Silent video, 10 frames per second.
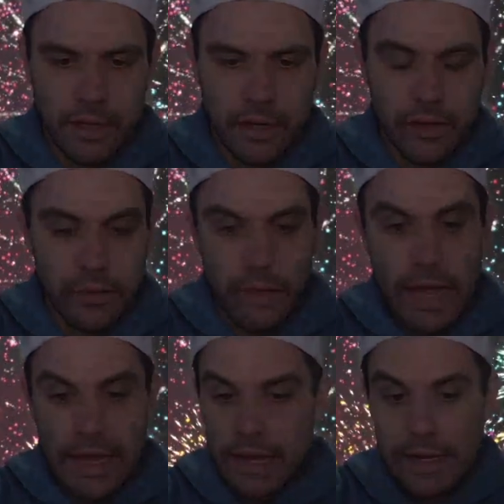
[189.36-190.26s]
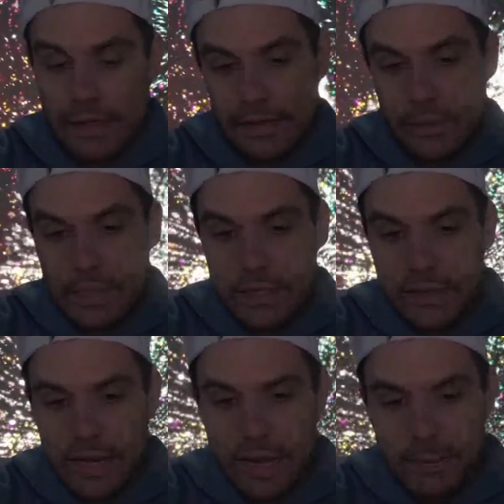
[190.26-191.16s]
oh that I had no idea
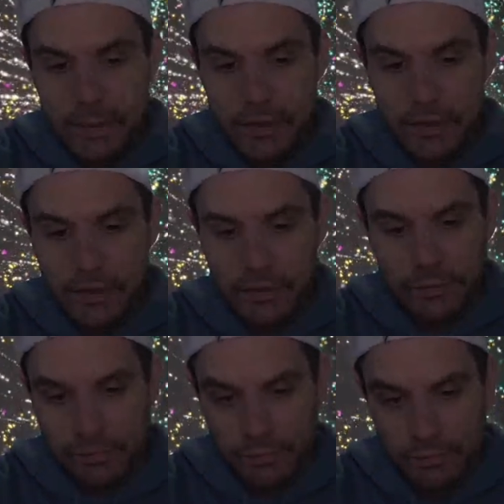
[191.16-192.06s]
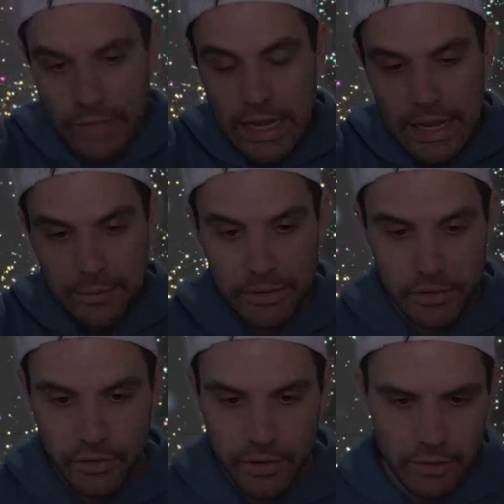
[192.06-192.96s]
that happened. That
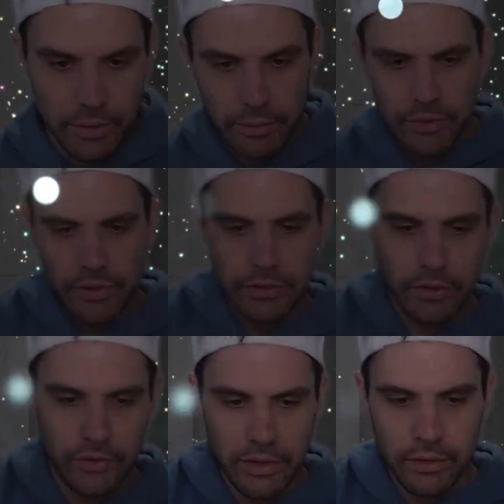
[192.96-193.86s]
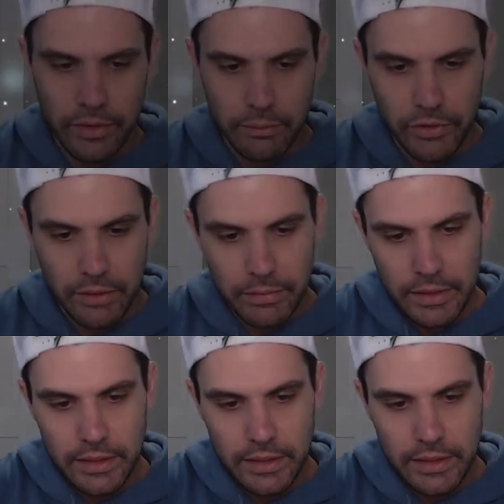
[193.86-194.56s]
happens. Wait, what if I do a single thumbs up?